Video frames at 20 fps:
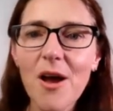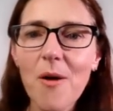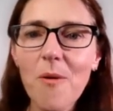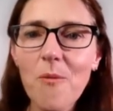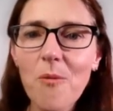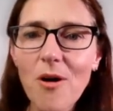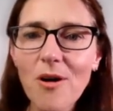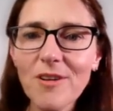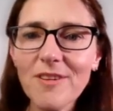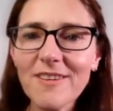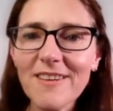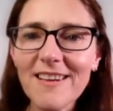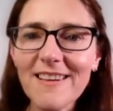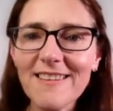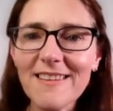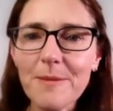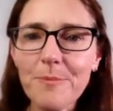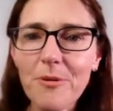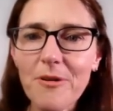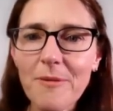What is
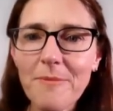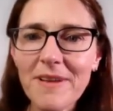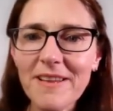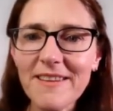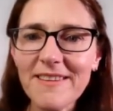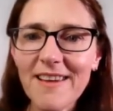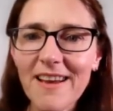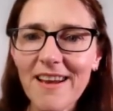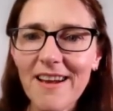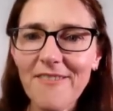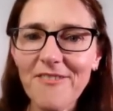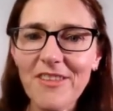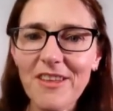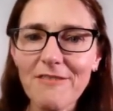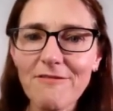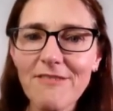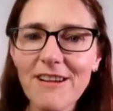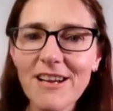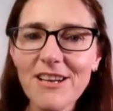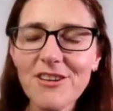the perimeter of the
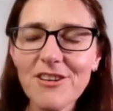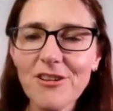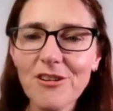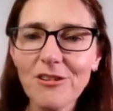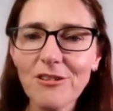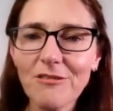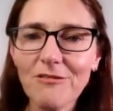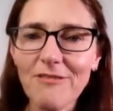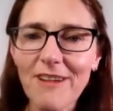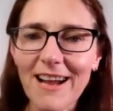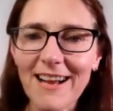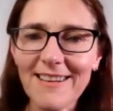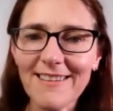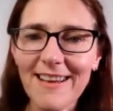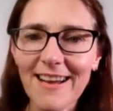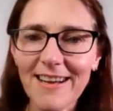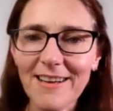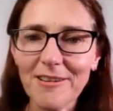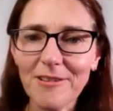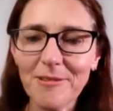original
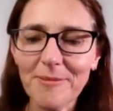rectangle?